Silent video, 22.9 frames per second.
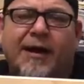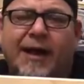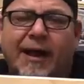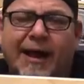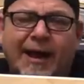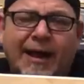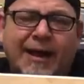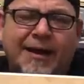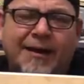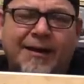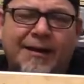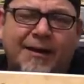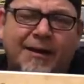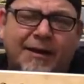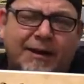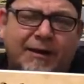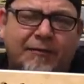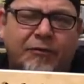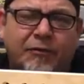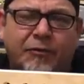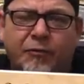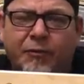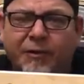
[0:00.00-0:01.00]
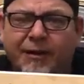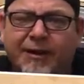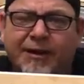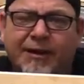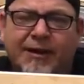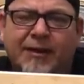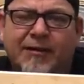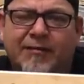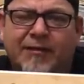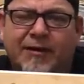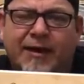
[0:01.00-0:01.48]
and give you really
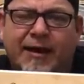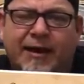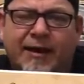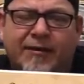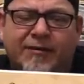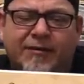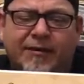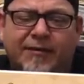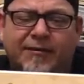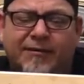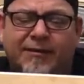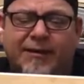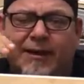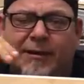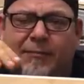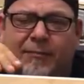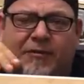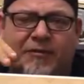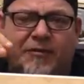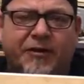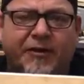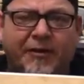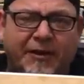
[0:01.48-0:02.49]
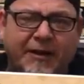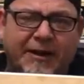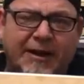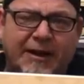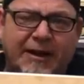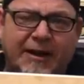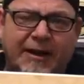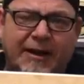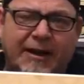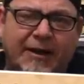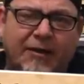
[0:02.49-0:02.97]
easy access to get material
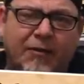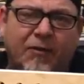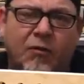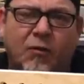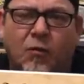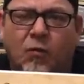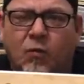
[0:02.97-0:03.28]
in and out